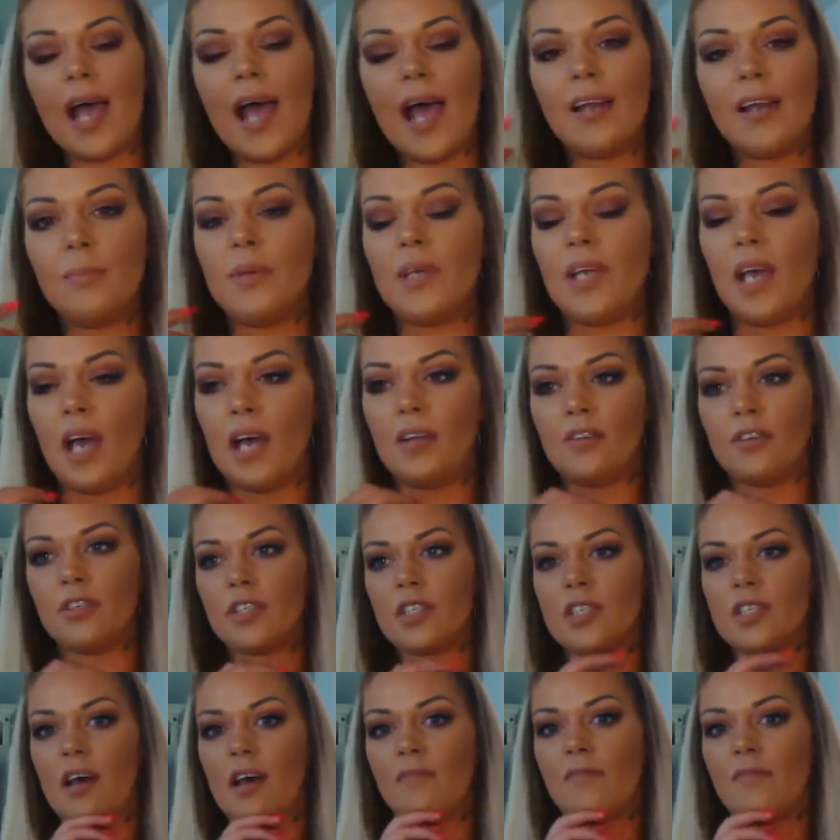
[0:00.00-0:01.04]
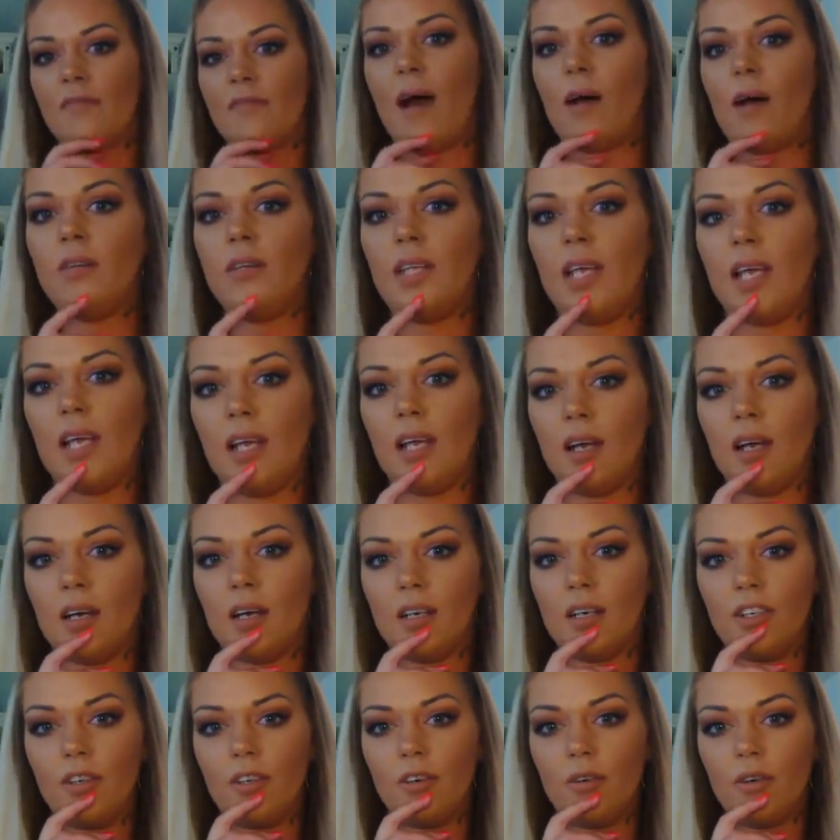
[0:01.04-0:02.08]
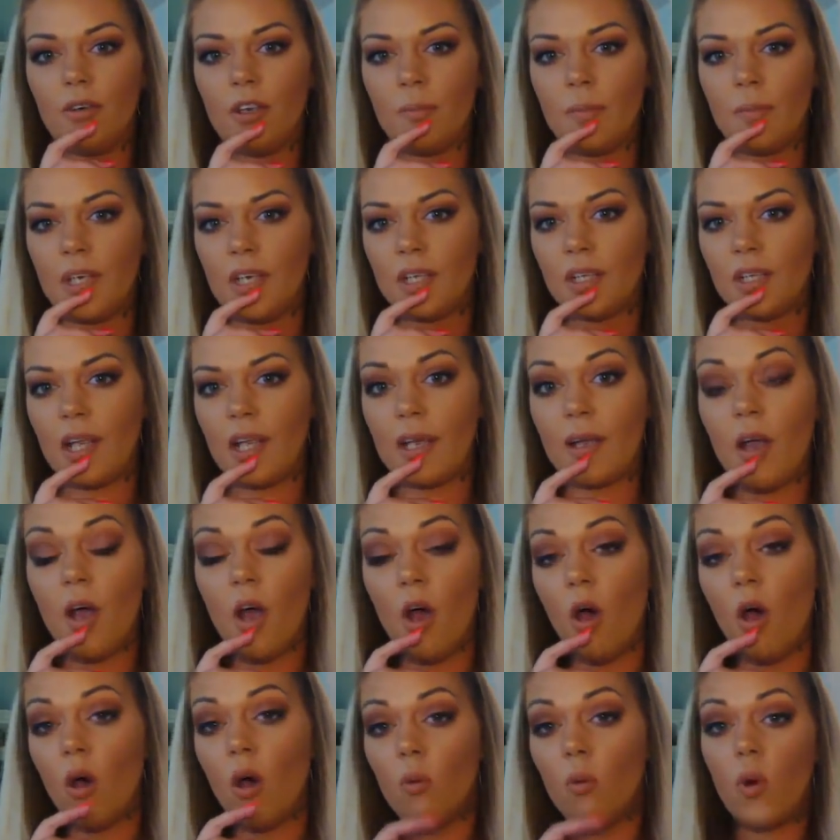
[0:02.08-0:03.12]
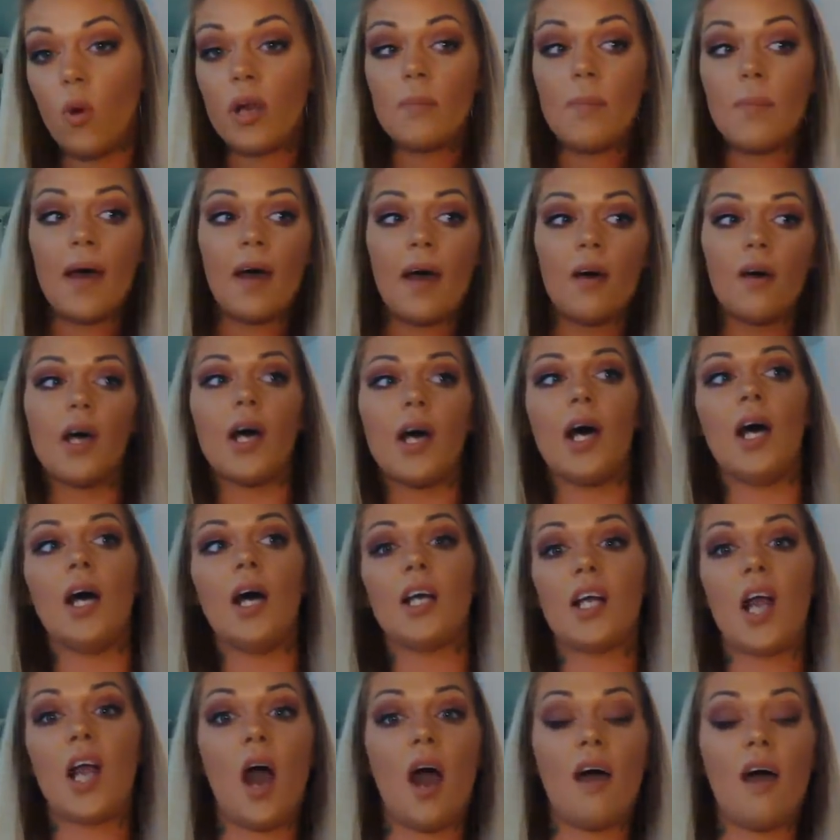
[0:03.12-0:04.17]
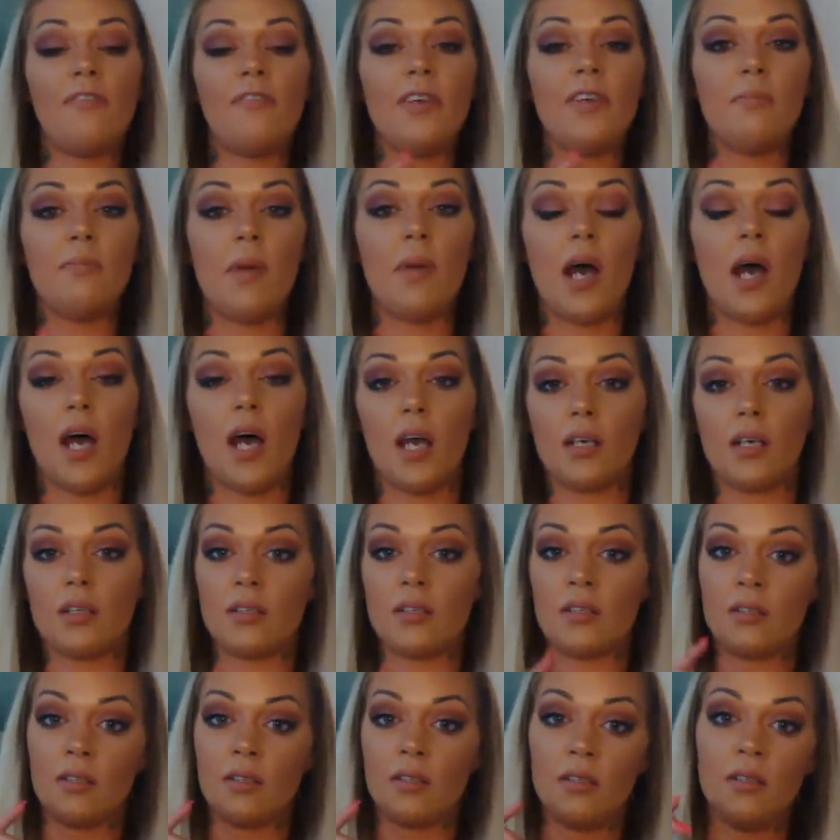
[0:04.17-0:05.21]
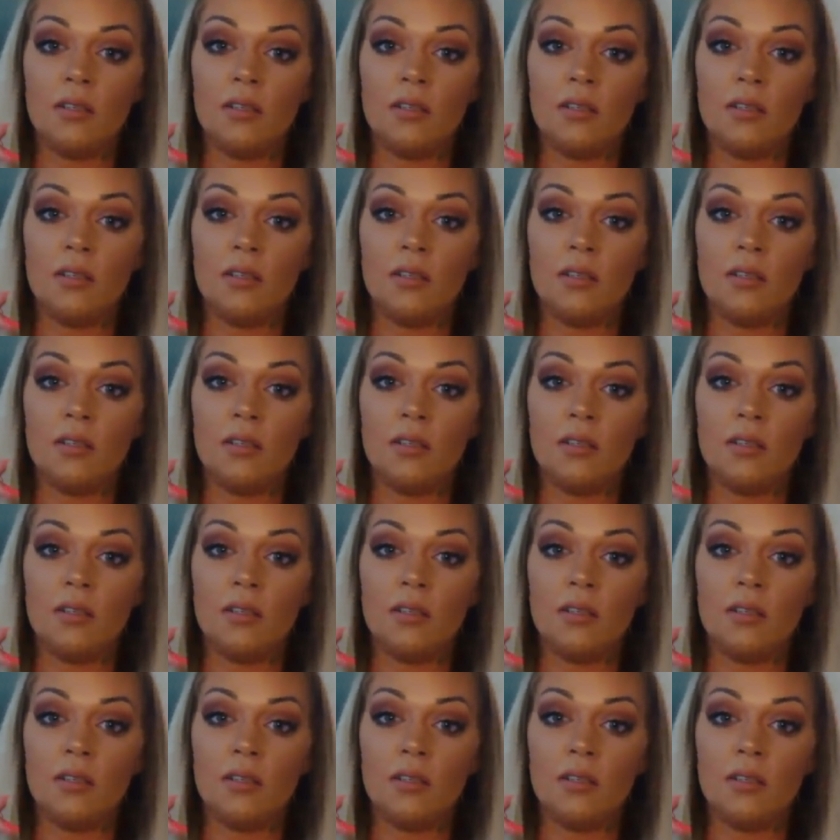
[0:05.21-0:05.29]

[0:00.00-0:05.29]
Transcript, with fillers: got to be other stuff out there. You know what I mean? Like, what about uh, coffee mugs?